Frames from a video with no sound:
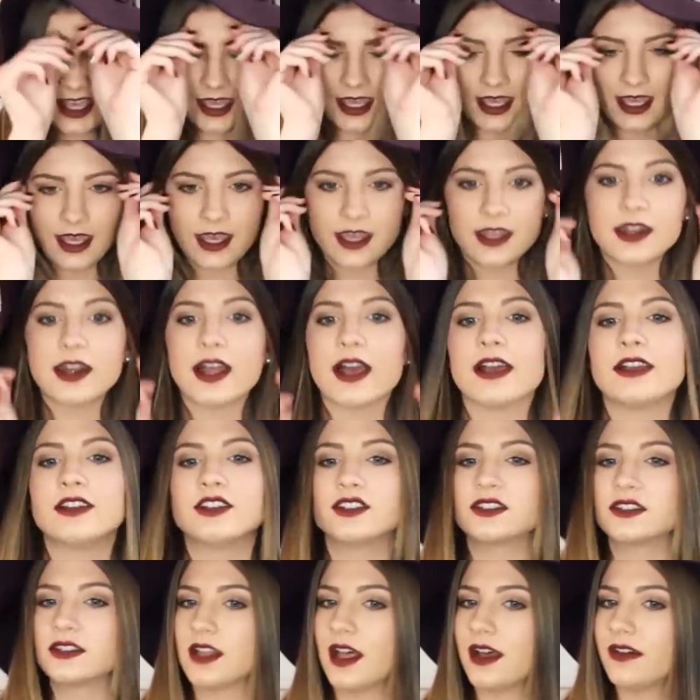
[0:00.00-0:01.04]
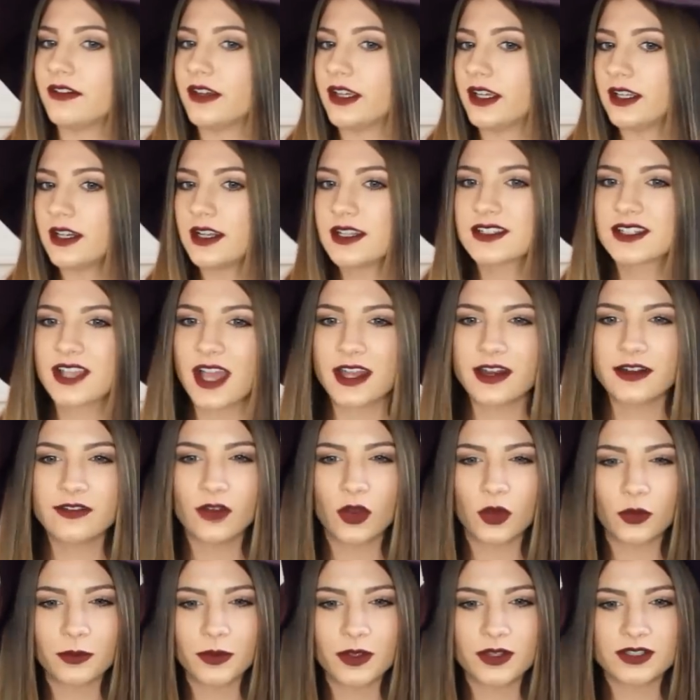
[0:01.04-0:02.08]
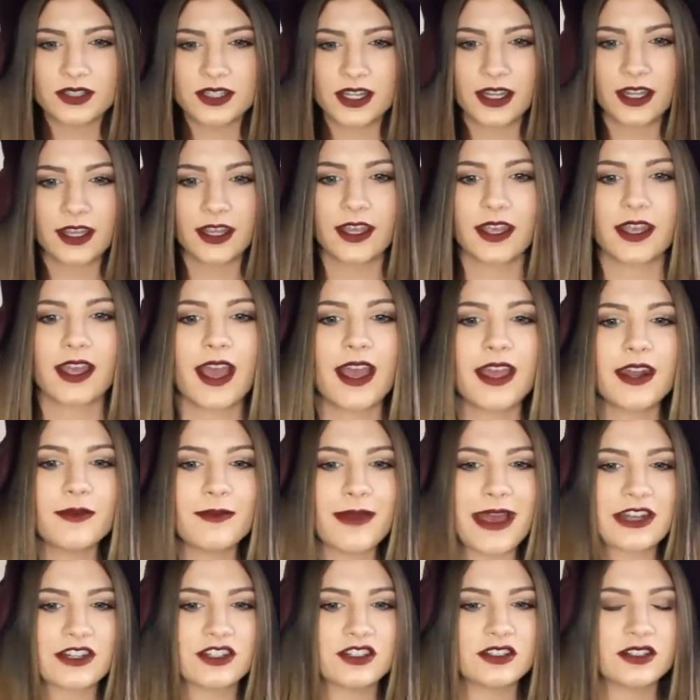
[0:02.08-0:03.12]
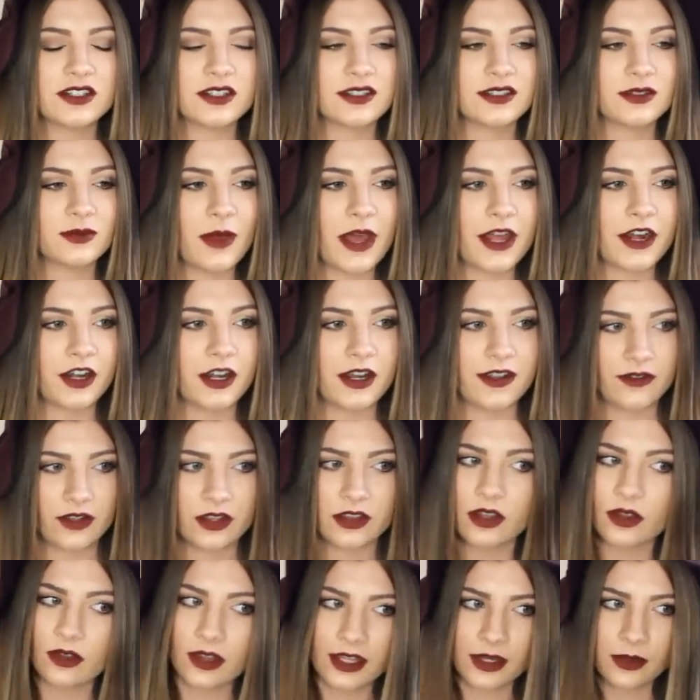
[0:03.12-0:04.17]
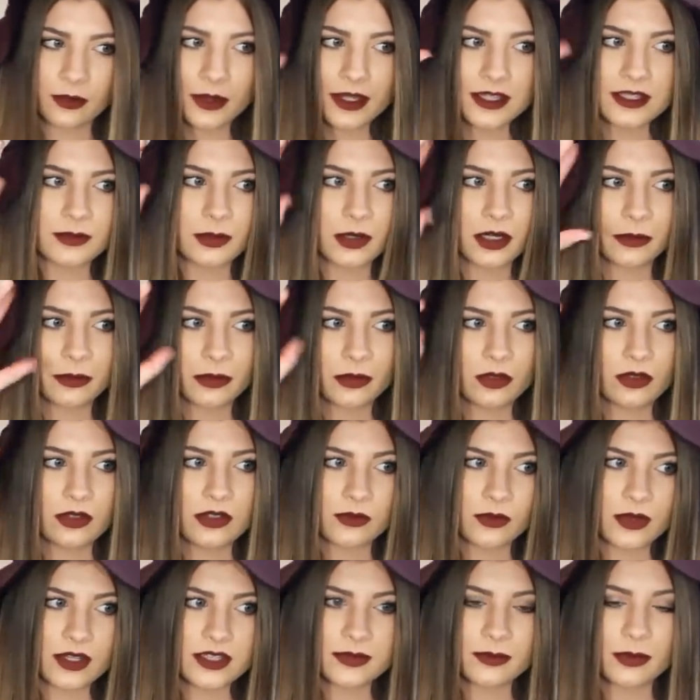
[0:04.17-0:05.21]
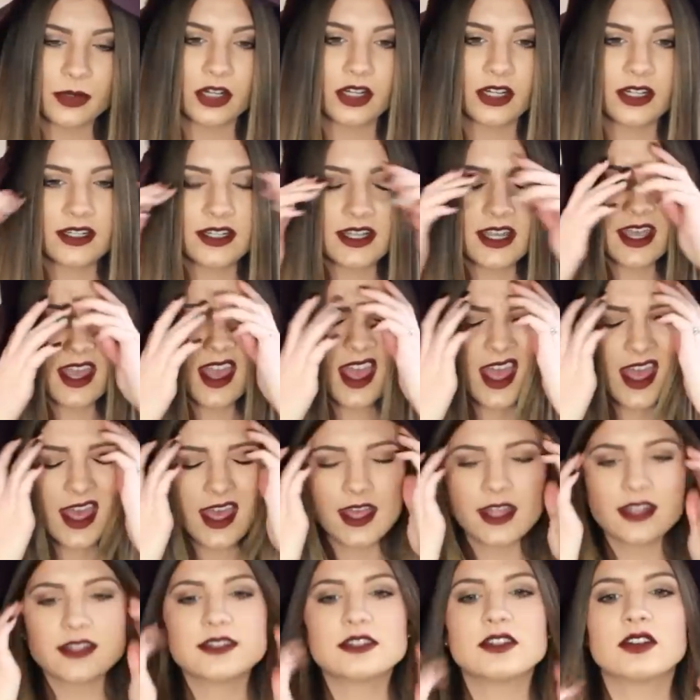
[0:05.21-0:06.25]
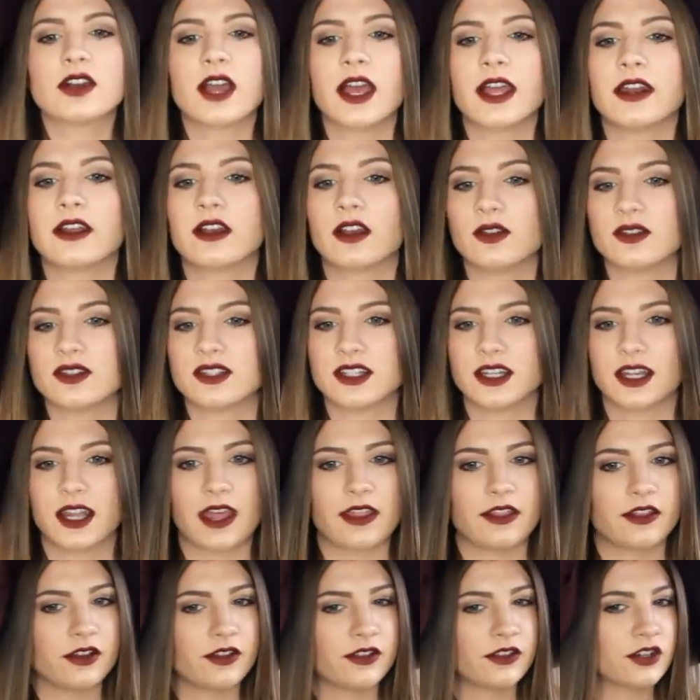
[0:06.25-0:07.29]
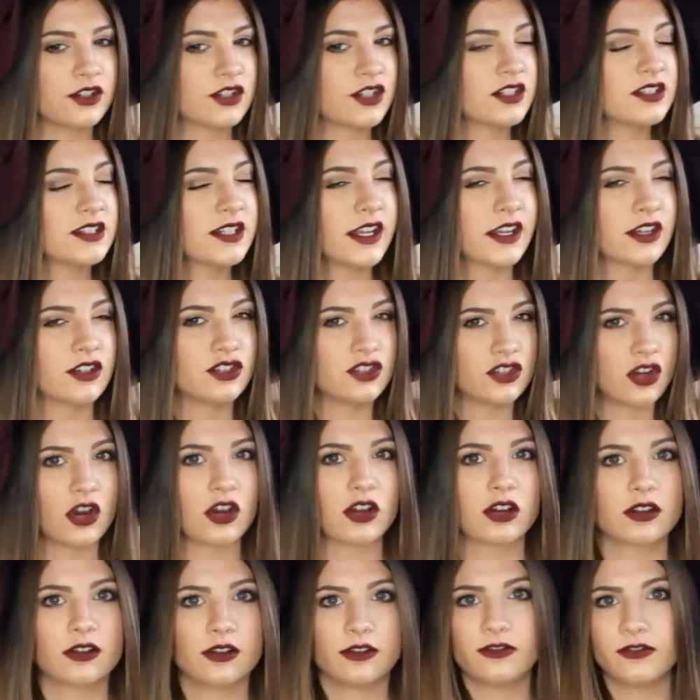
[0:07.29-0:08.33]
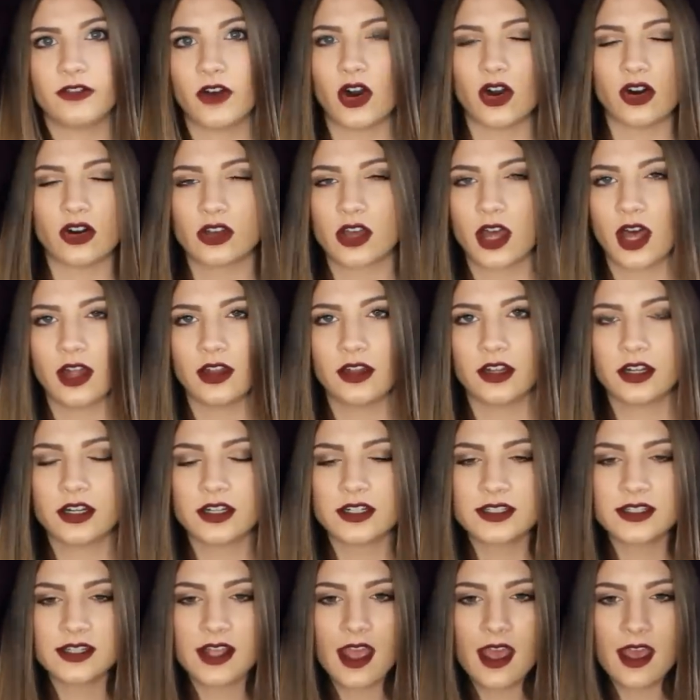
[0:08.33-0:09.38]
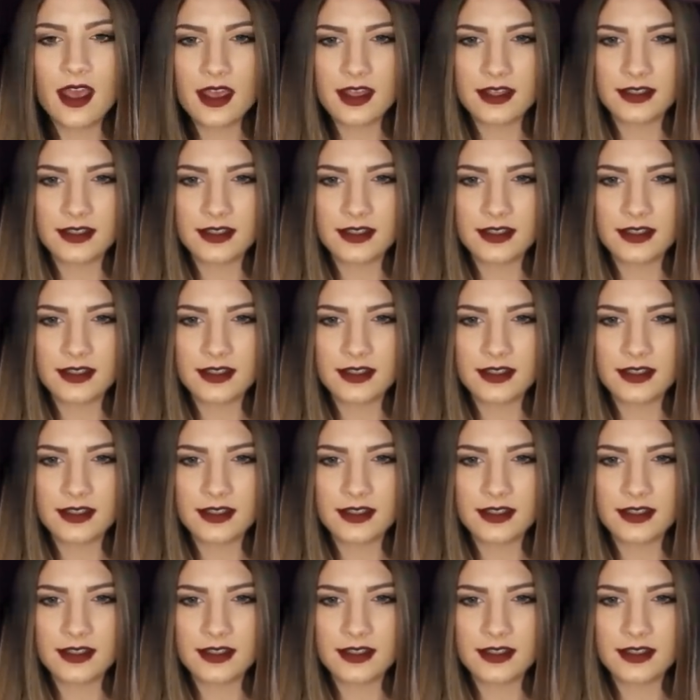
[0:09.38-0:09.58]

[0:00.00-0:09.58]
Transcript: And I just love it. It's kind of almost like, it kind of matches a sweater, even though like one's purple and one's burgundy. It still kind of goes together. They're just like dark fall colors.